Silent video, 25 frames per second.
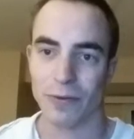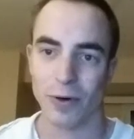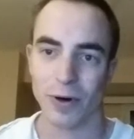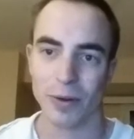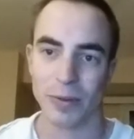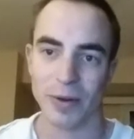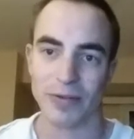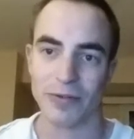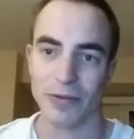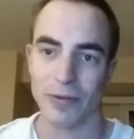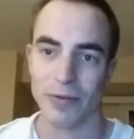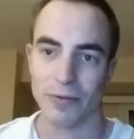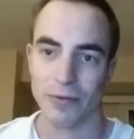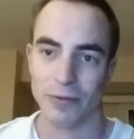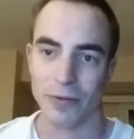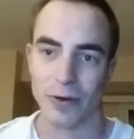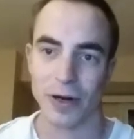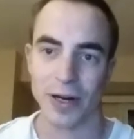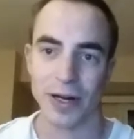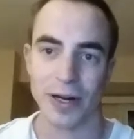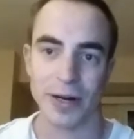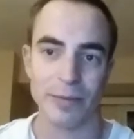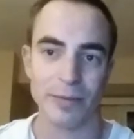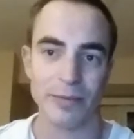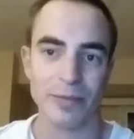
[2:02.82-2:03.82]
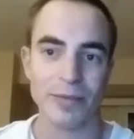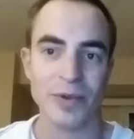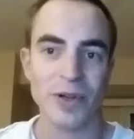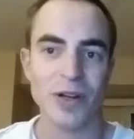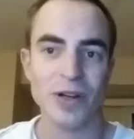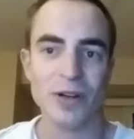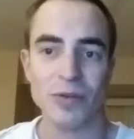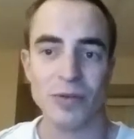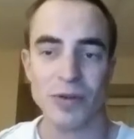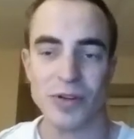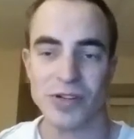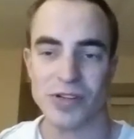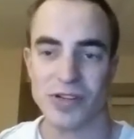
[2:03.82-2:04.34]
for me for free,
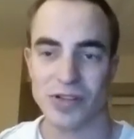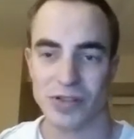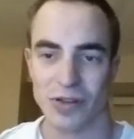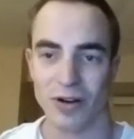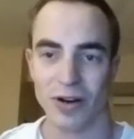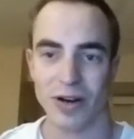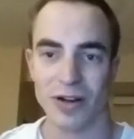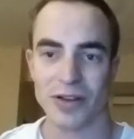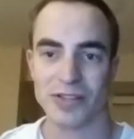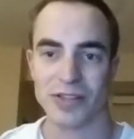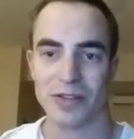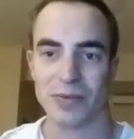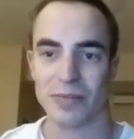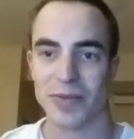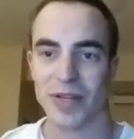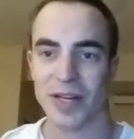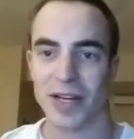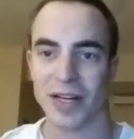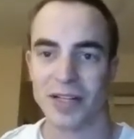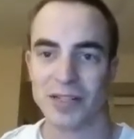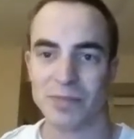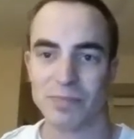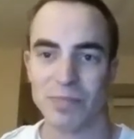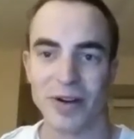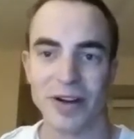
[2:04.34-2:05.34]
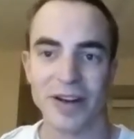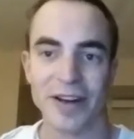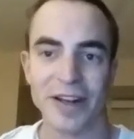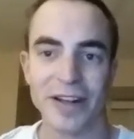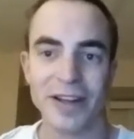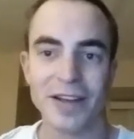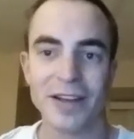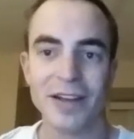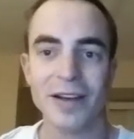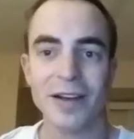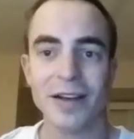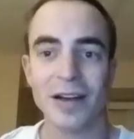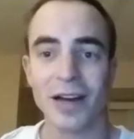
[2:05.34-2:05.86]
which is awesome. Thanks,
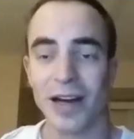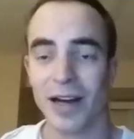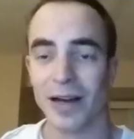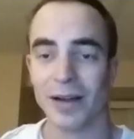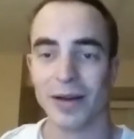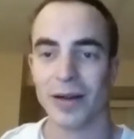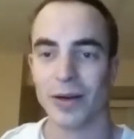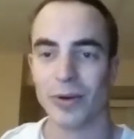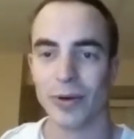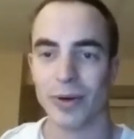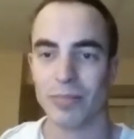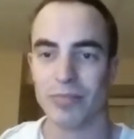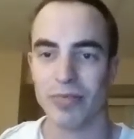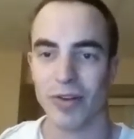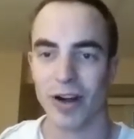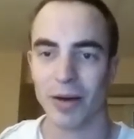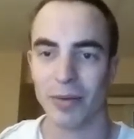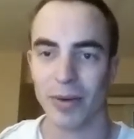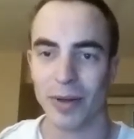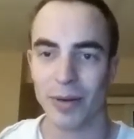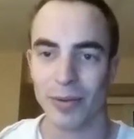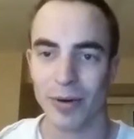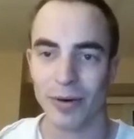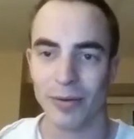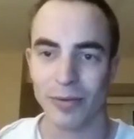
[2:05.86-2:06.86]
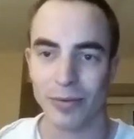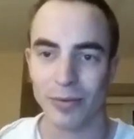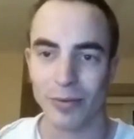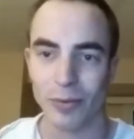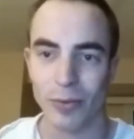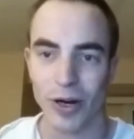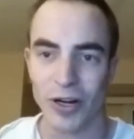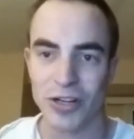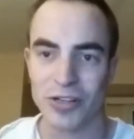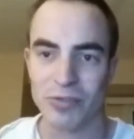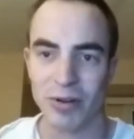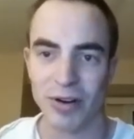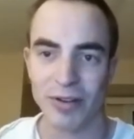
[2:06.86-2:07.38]
buddy. I know he probably won't
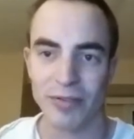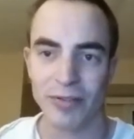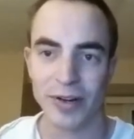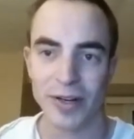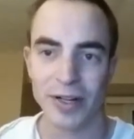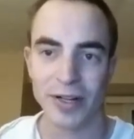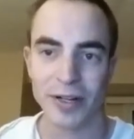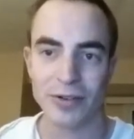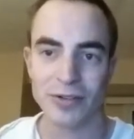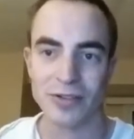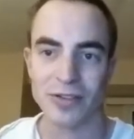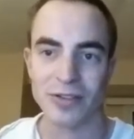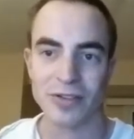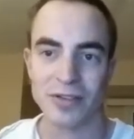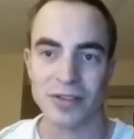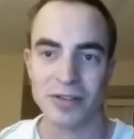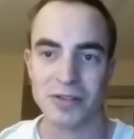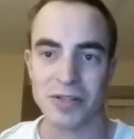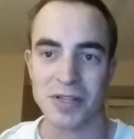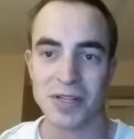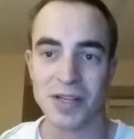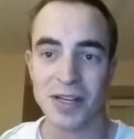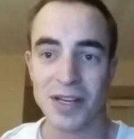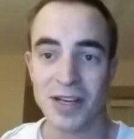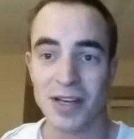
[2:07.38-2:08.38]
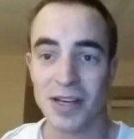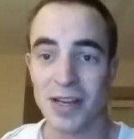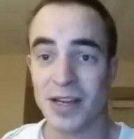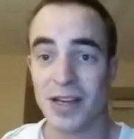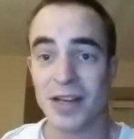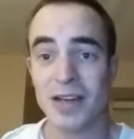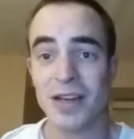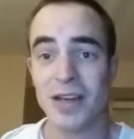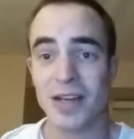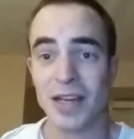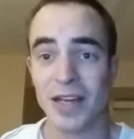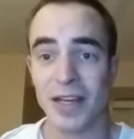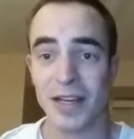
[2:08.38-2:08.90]
watch my videos because
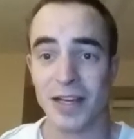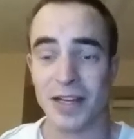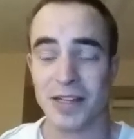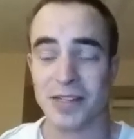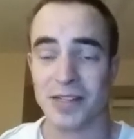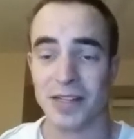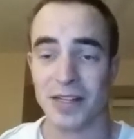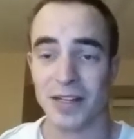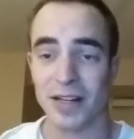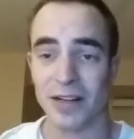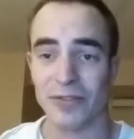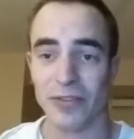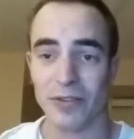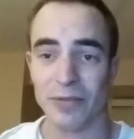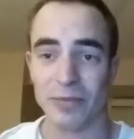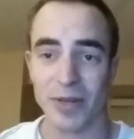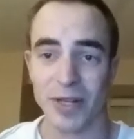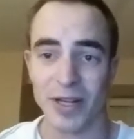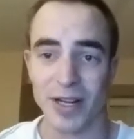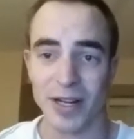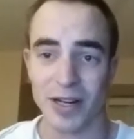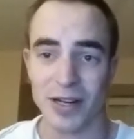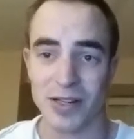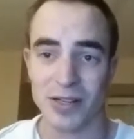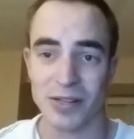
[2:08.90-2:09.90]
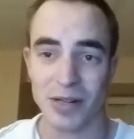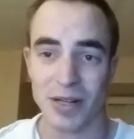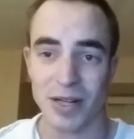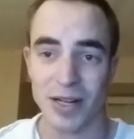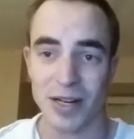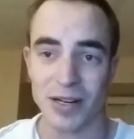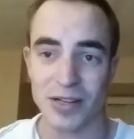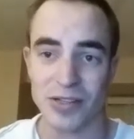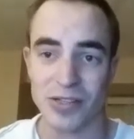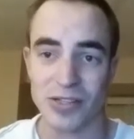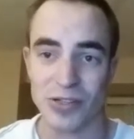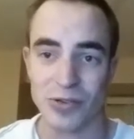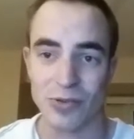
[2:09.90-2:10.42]
he gets enough of me at
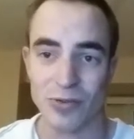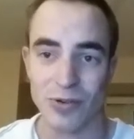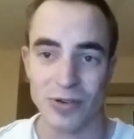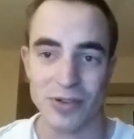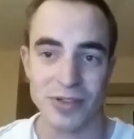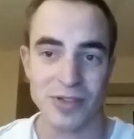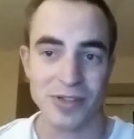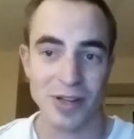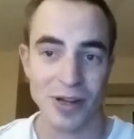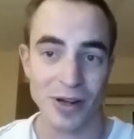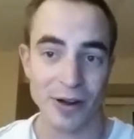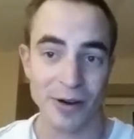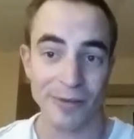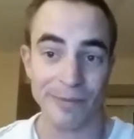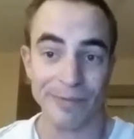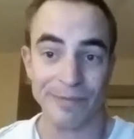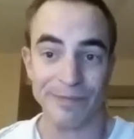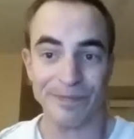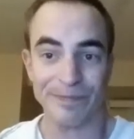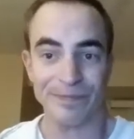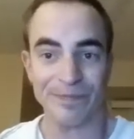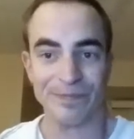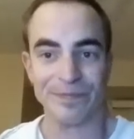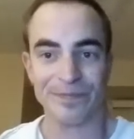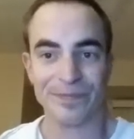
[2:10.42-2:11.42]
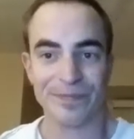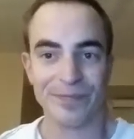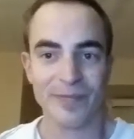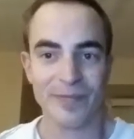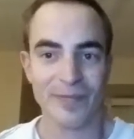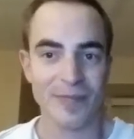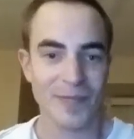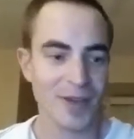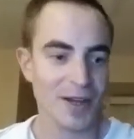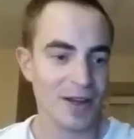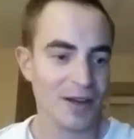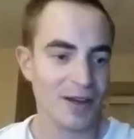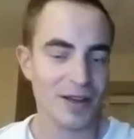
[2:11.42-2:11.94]
his store. So
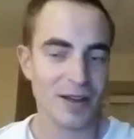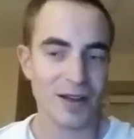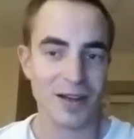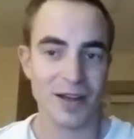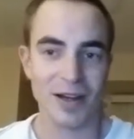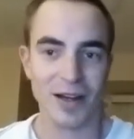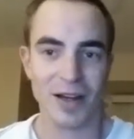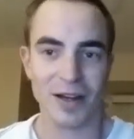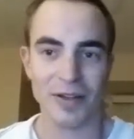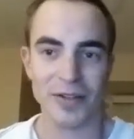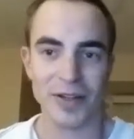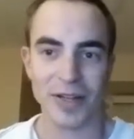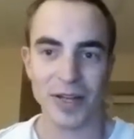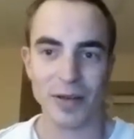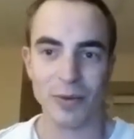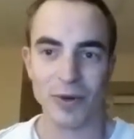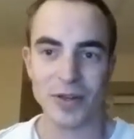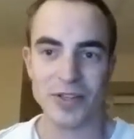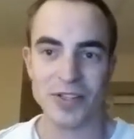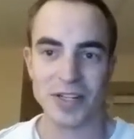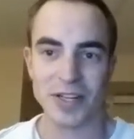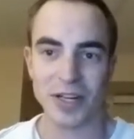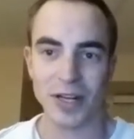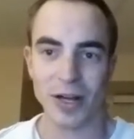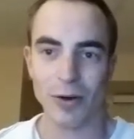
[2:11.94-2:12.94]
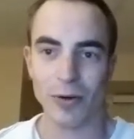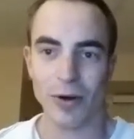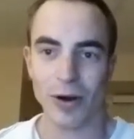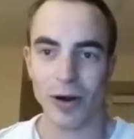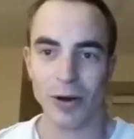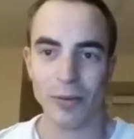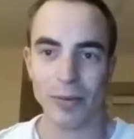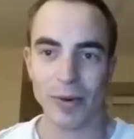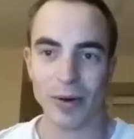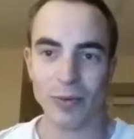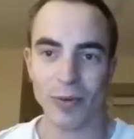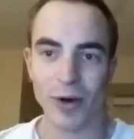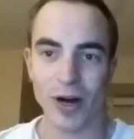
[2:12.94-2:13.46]
I don't think he wants to go
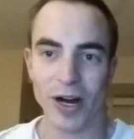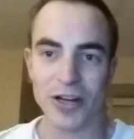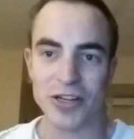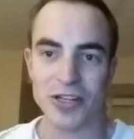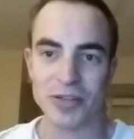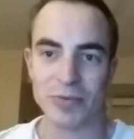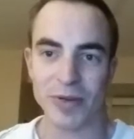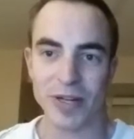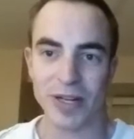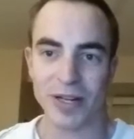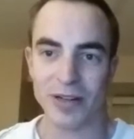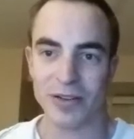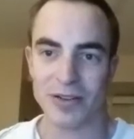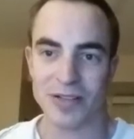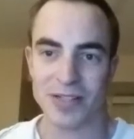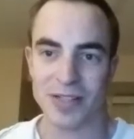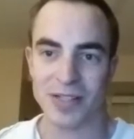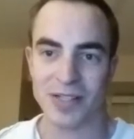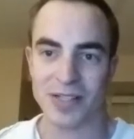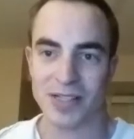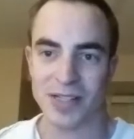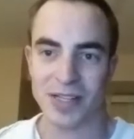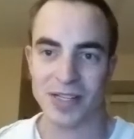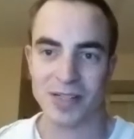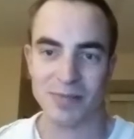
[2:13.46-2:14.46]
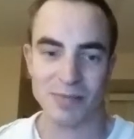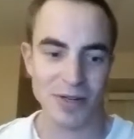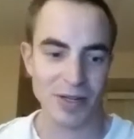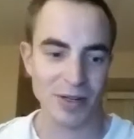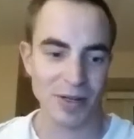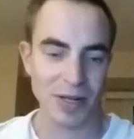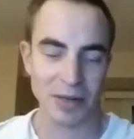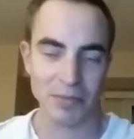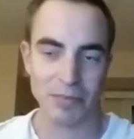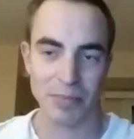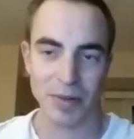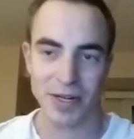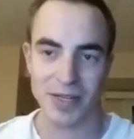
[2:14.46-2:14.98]
home and watch me because he sees me
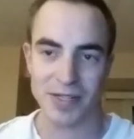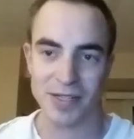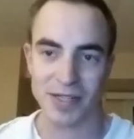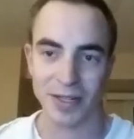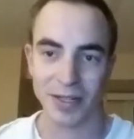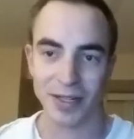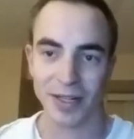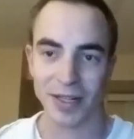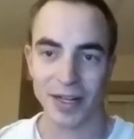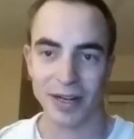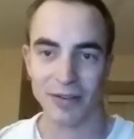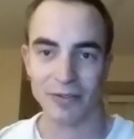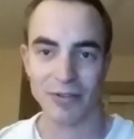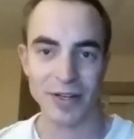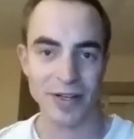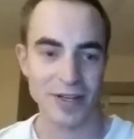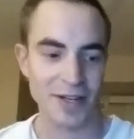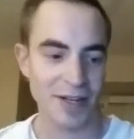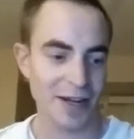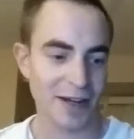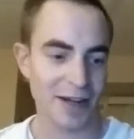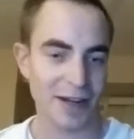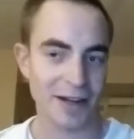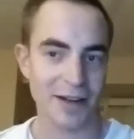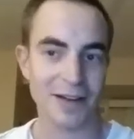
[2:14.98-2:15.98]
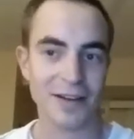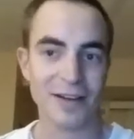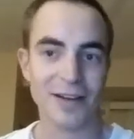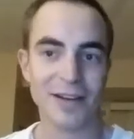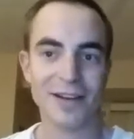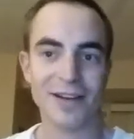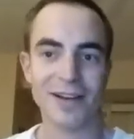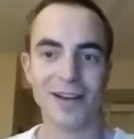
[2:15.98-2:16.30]
like basically every day.